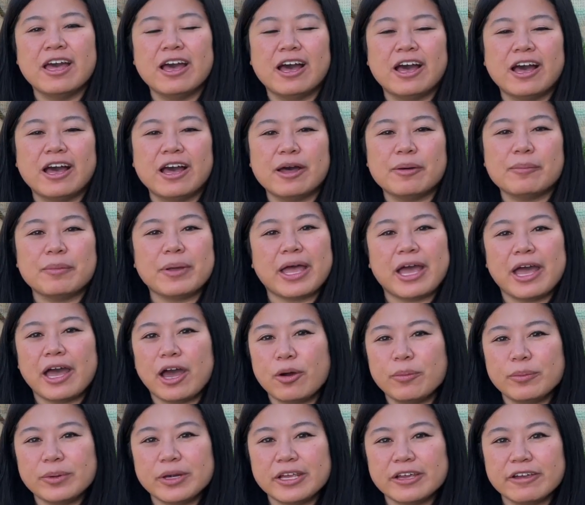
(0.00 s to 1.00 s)

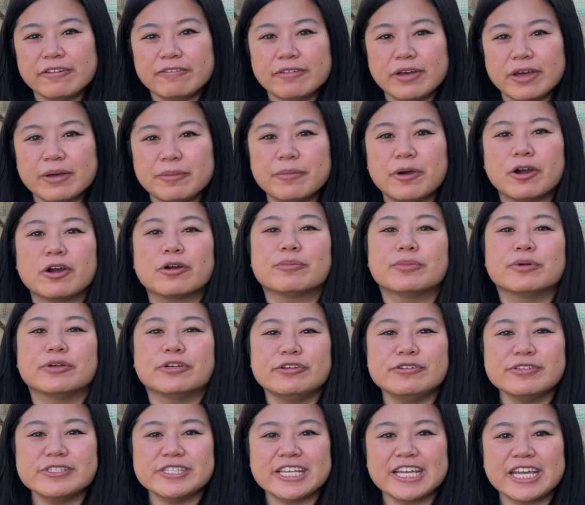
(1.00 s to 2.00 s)
how many of them are
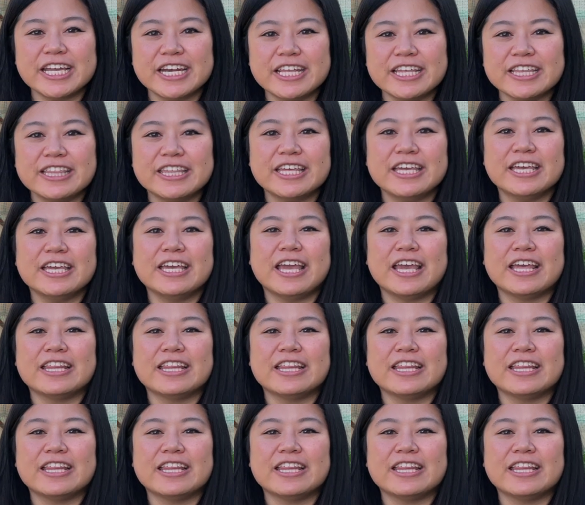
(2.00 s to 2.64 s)
producing anything,